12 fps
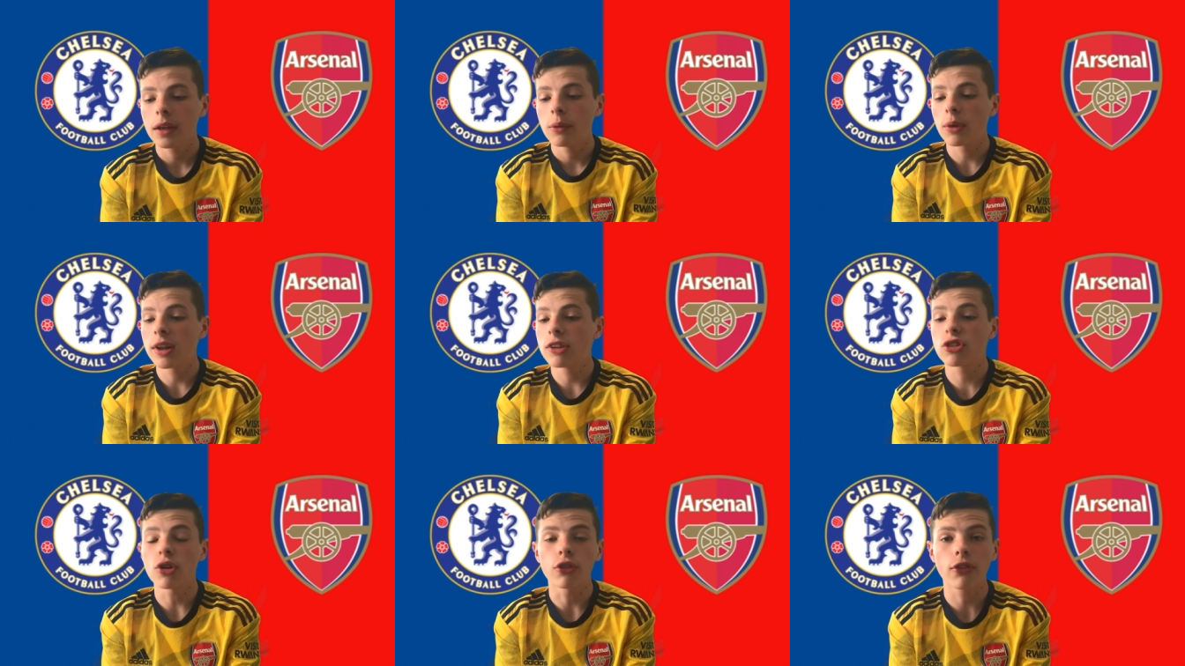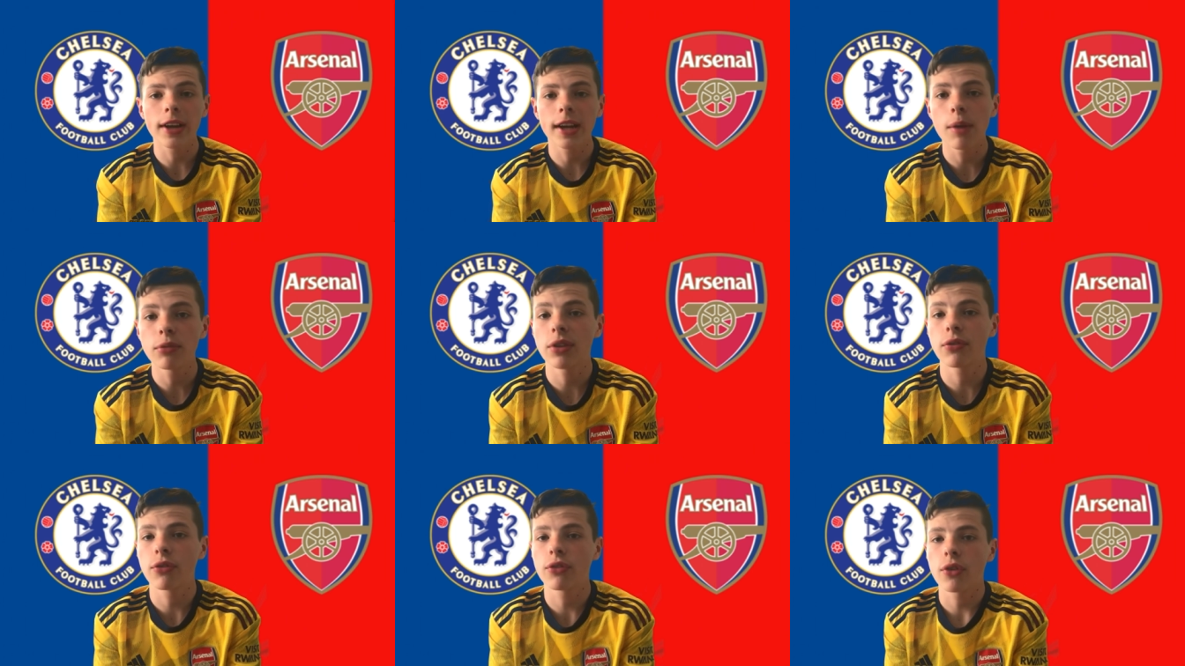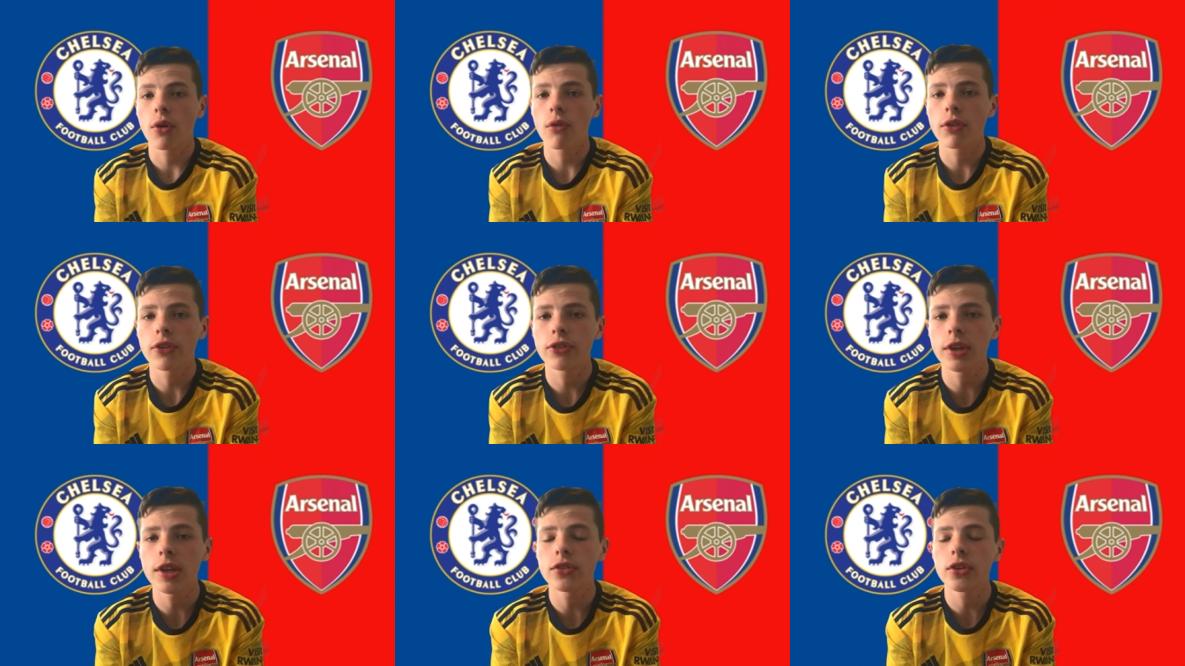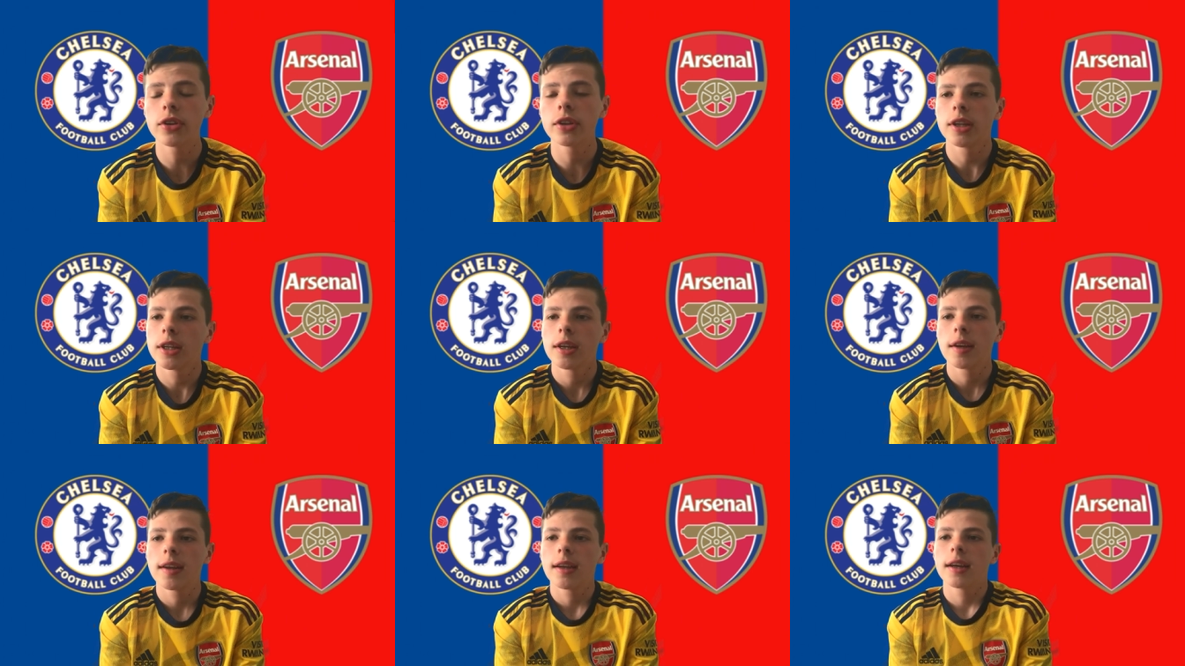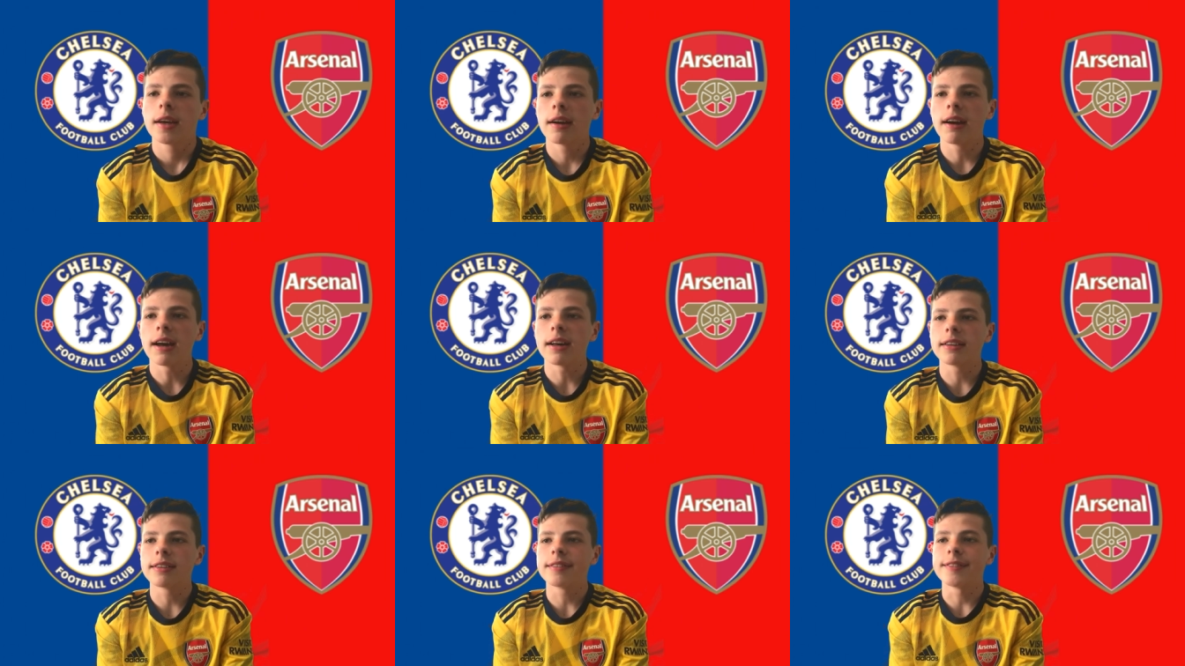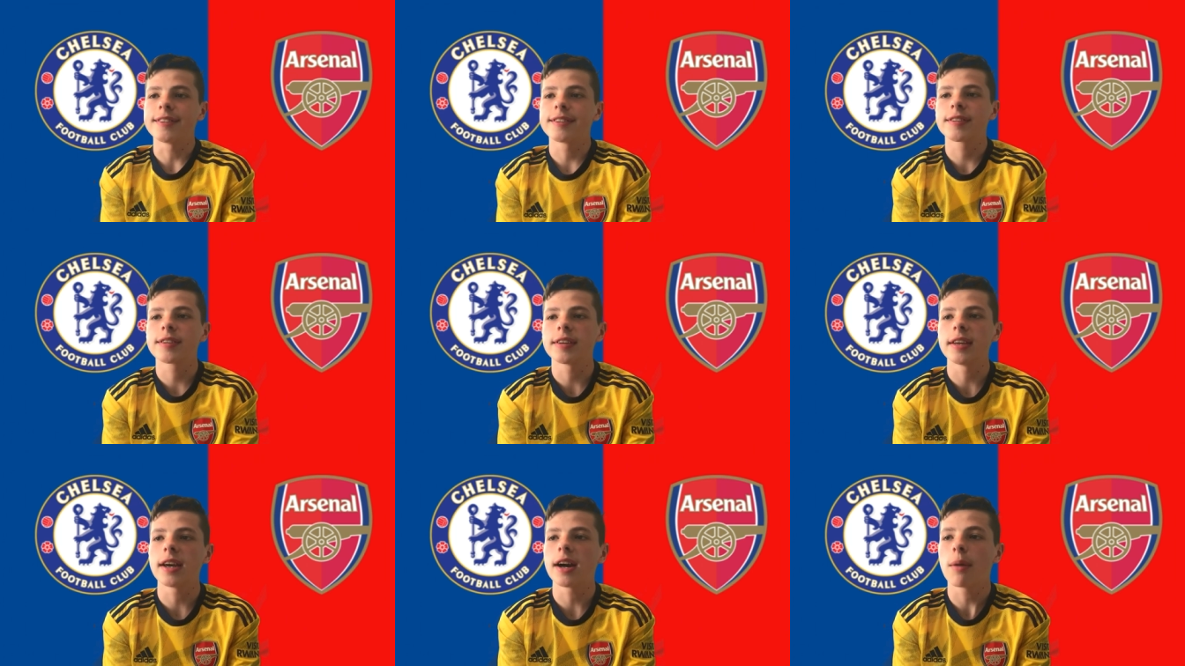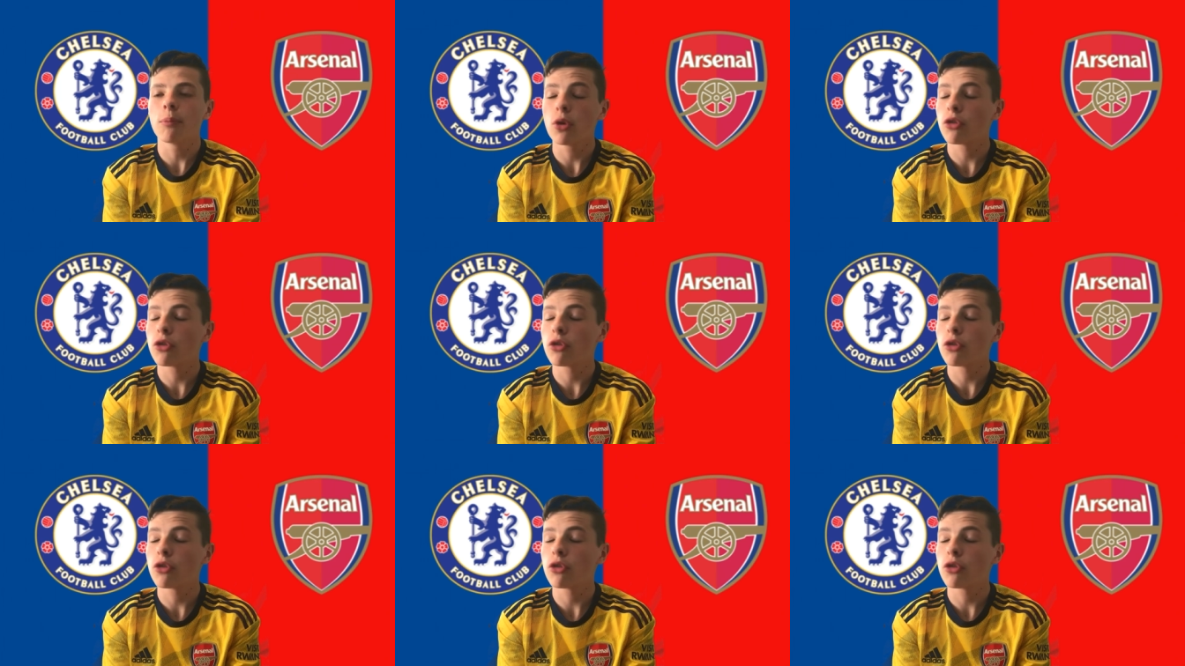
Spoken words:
We literally got 3 games left of the season. And yeah, I'm not